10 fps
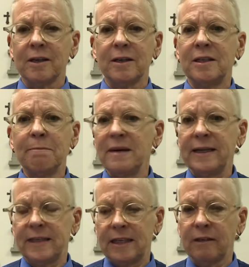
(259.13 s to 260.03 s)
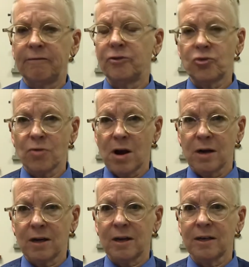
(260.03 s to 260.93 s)
diminutive
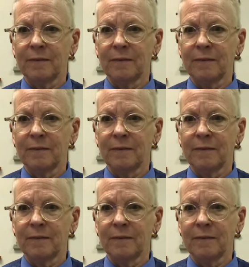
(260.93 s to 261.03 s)
trunk,